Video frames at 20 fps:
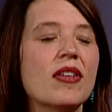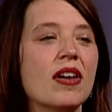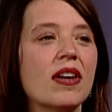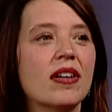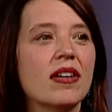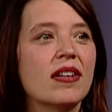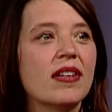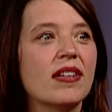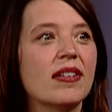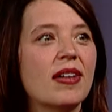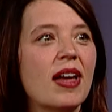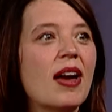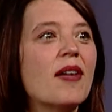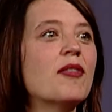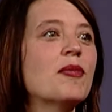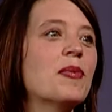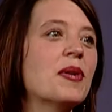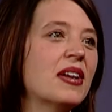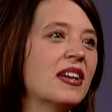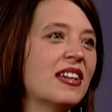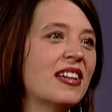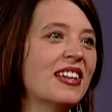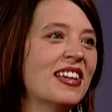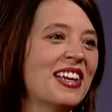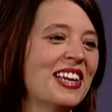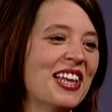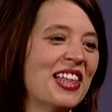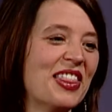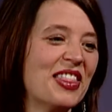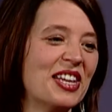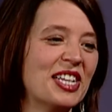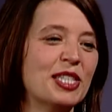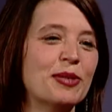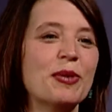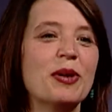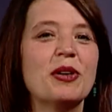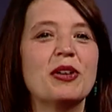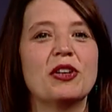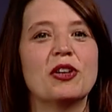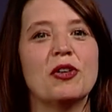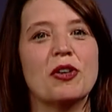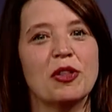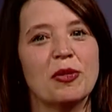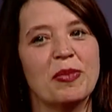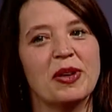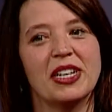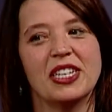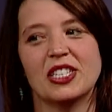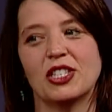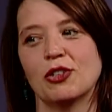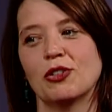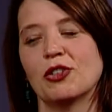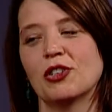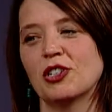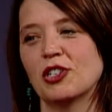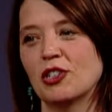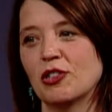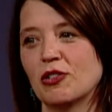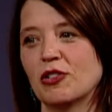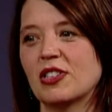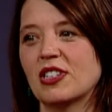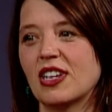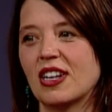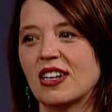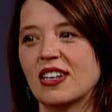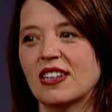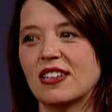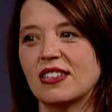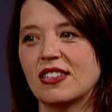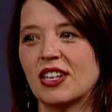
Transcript: the everybody thinks about you go on the Biggest Loser to lose a uh,